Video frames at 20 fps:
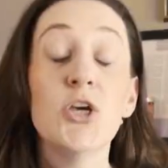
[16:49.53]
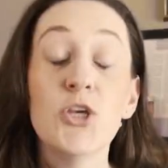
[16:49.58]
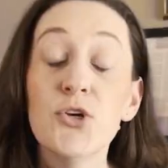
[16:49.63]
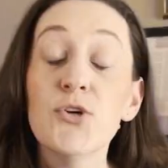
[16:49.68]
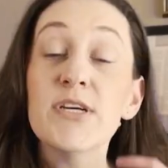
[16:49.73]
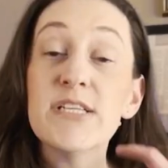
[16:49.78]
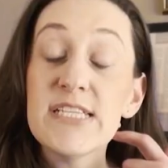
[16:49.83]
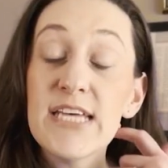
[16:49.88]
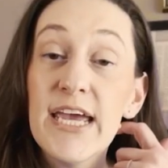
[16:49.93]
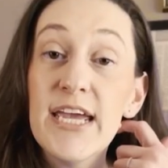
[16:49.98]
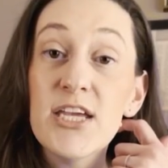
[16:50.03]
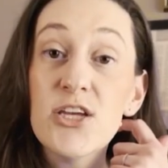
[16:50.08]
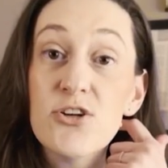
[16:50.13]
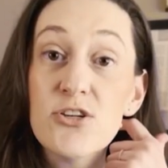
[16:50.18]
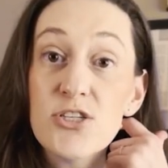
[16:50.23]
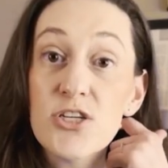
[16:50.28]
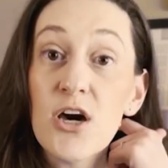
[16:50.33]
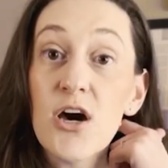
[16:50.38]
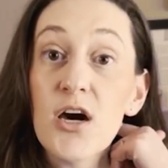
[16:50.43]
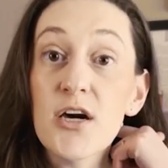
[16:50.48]
You can take your
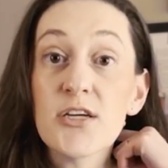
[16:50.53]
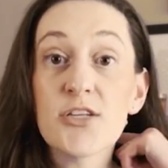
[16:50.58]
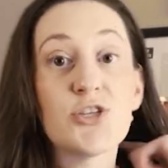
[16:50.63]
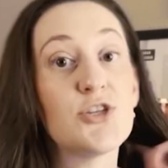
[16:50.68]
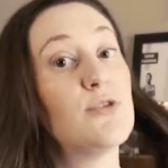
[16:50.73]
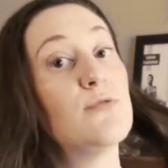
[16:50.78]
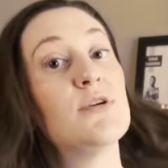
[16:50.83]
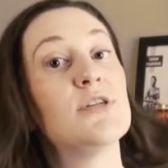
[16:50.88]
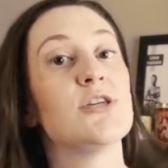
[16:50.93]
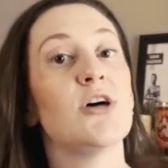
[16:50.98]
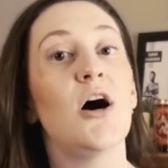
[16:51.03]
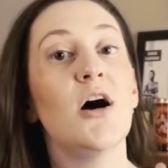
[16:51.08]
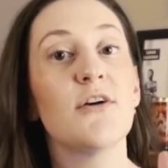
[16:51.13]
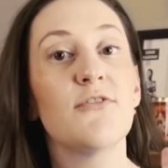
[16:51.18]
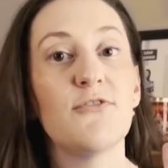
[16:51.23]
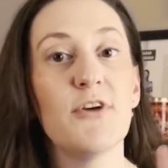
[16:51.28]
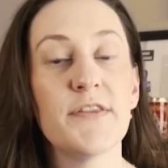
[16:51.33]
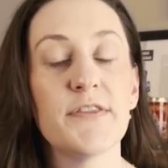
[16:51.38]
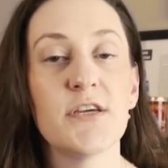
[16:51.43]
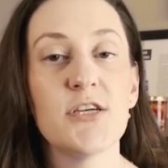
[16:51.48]
dog to a
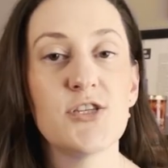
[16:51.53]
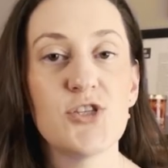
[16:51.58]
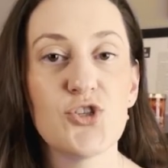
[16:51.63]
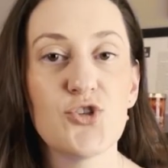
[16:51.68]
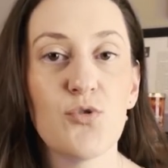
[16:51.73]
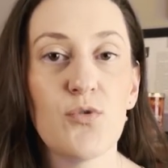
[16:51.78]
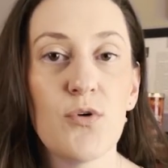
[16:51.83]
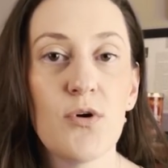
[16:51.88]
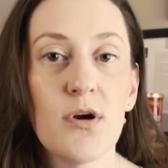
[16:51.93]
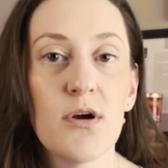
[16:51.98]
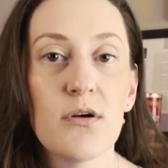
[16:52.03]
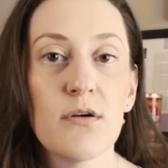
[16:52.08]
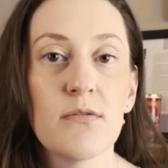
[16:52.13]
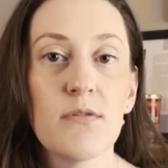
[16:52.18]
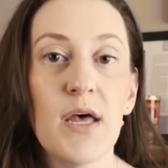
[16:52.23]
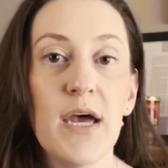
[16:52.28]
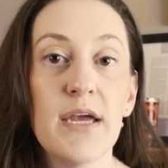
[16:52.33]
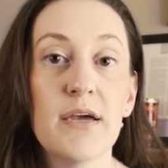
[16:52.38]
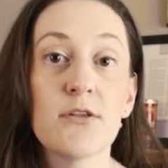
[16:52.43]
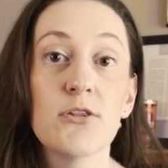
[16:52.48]
dog-friendly store
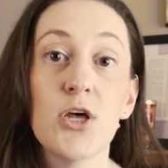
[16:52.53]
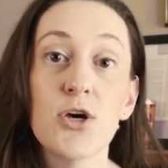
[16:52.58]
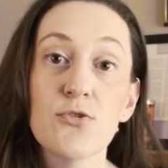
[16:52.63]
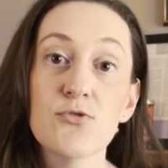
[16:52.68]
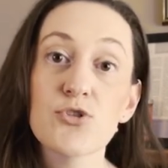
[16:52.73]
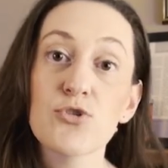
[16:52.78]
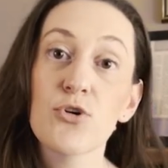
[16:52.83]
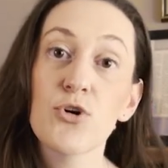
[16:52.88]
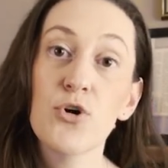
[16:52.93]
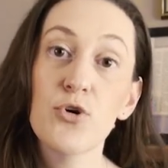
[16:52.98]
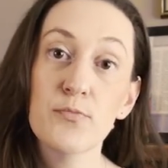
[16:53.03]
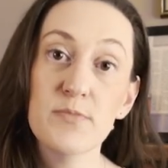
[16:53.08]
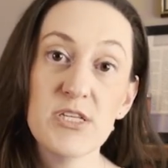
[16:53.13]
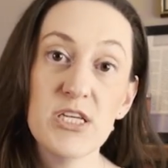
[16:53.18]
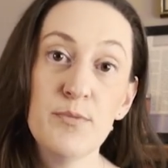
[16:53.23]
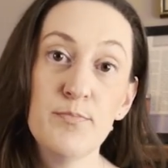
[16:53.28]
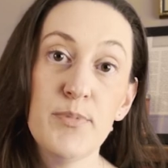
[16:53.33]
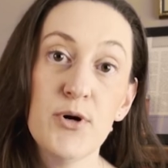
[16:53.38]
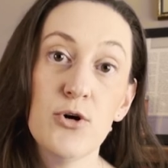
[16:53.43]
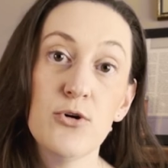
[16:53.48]
like Lowe's or Home
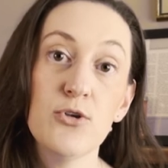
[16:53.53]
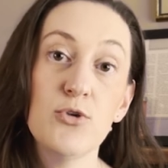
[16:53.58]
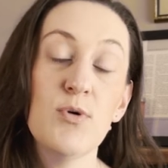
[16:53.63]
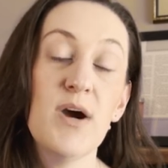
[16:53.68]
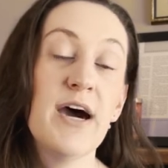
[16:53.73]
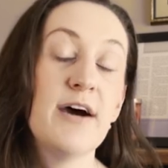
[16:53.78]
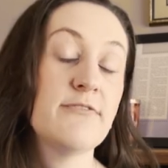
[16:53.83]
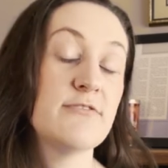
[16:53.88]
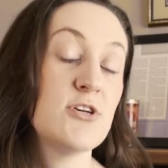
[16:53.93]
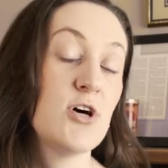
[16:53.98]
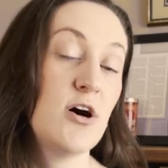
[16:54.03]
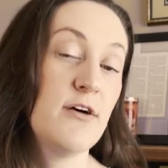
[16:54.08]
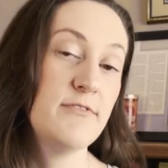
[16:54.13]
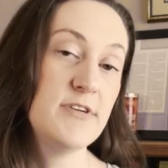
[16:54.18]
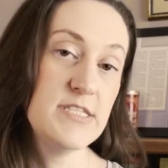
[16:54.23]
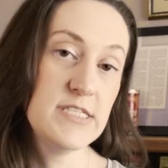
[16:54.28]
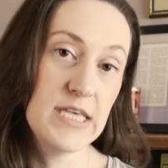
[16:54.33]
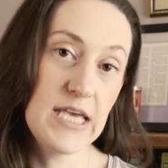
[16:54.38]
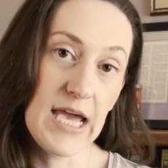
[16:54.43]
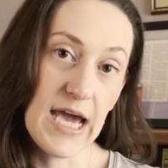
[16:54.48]
Depot. You have to
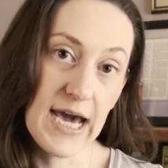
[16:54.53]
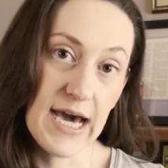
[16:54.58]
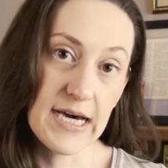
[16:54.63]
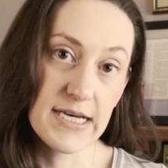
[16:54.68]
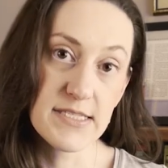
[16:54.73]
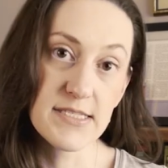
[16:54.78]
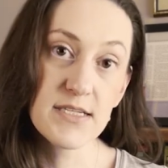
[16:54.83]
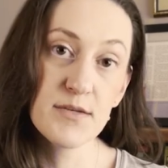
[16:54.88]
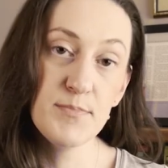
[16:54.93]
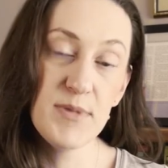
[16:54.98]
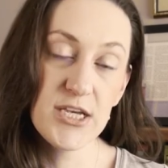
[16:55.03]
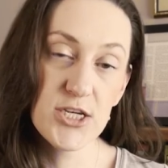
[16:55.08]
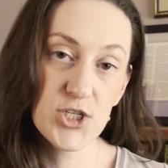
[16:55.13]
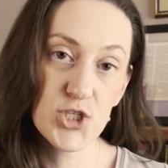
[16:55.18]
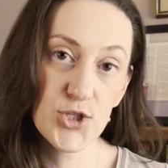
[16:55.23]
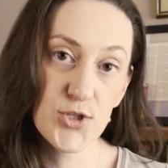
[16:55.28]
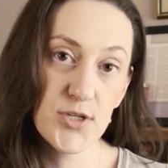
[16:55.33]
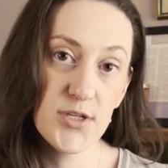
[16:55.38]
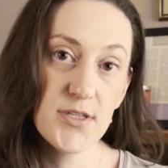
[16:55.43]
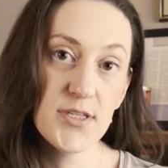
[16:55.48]
obviously ask, make
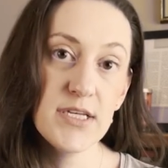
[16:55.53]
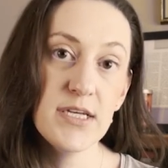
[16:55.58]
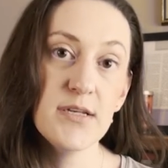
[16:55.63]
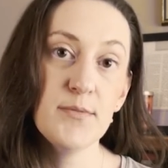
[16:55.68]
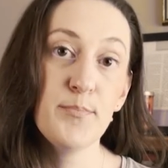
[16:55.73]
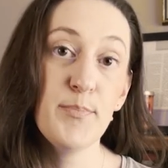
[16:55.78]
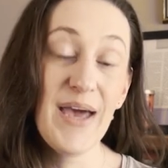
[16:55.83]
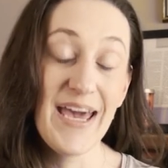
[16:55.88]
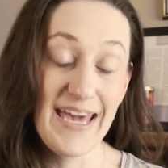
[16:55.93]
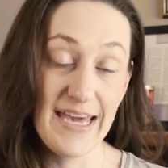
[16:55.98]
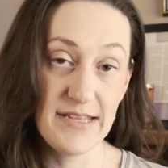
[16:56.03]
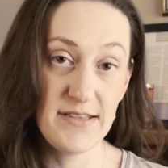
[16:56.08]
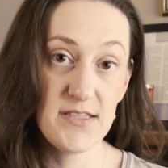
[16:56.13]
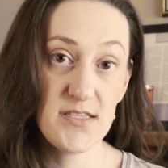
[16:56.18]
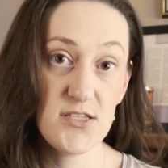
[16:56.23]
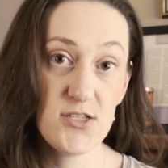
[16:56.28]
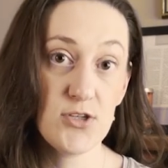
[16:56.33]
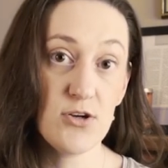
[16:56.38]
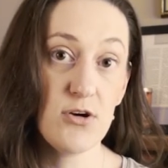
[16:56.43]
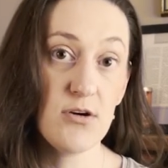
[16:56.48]
sure that
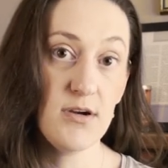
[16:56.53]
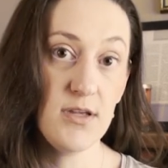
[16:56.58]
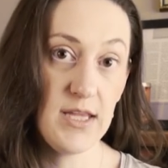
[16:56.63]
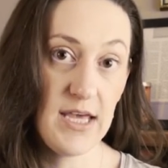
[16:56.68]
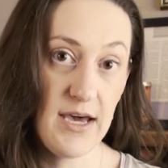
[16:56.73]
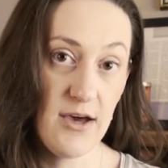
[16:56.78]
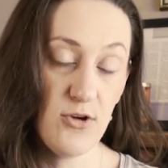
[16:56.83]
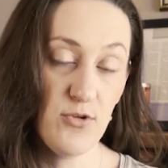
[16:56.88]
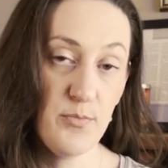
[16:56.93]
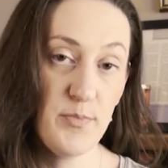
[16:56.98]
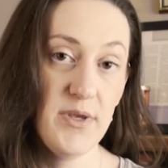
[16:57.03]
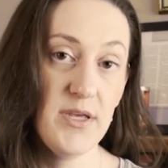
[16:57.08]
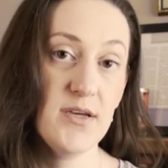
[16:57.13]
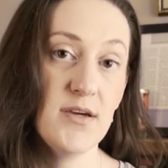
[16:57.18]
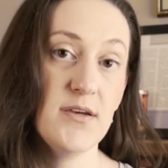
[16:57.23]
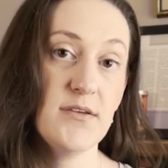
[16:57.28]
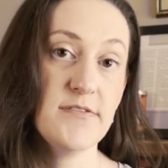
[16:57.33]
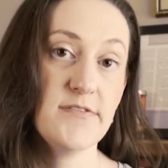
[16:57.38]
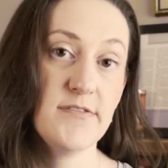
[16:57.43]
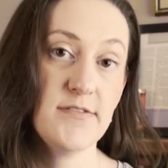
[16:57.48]
pets are allowed
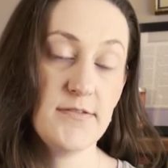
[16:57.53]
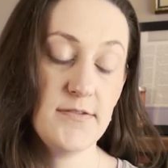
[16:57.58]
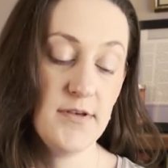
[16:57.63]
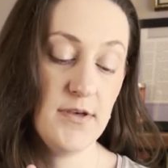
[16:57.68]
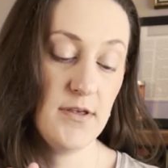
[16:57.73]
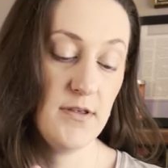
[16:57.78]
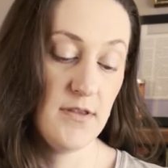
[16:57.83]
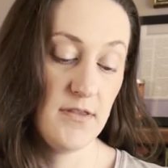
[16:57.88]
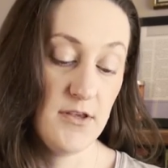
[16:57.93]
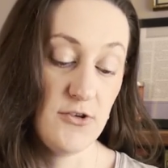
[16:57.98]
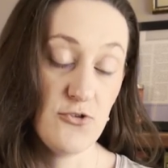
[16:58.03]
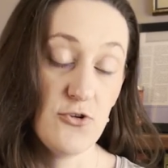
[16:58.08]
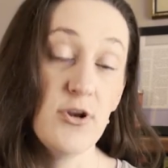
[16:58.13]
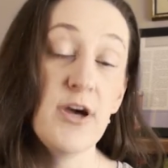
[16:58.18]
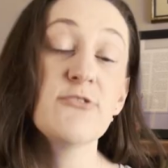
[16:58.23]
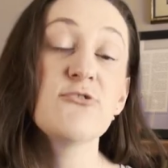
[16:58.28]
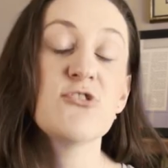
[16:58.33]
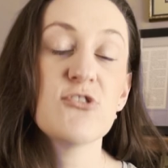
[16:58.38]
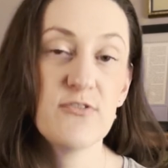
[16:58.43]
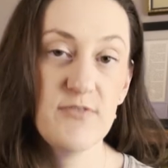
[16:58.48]
because these are
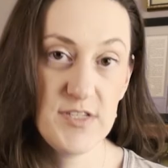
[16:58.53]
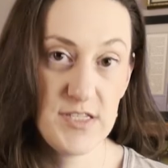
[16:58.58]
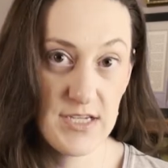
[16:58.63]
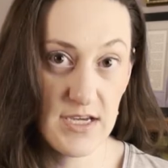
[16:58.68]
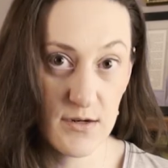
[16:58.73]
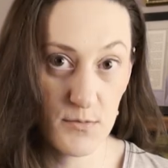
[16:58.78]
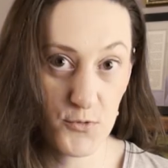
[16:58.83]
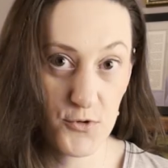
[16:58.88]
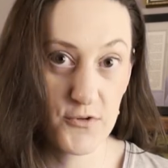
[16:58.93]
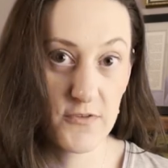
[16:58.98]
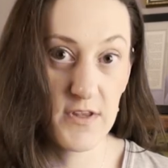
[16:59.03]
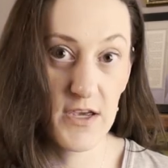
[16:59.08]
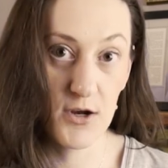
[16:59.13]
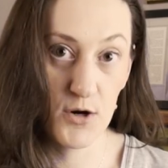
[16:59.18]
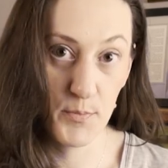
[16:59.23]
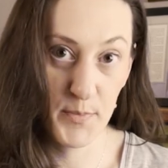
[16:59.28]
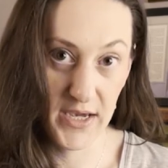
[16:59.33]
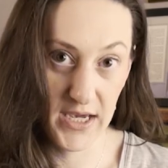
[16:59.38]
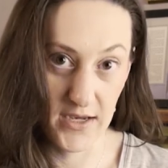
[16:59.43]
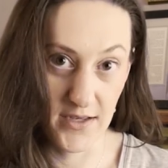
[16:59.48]
not service animals, they
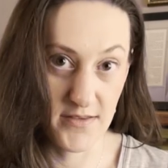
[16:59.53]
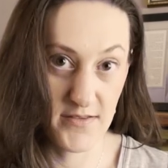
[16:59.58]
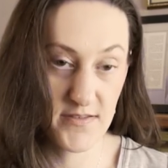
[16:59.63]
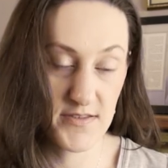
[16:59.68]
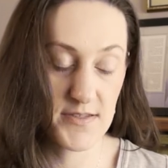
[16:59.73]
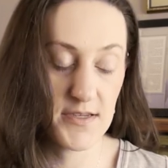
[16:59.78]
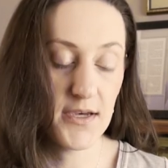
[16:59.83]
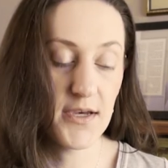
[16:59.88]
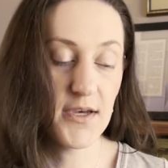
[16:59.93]
are pets.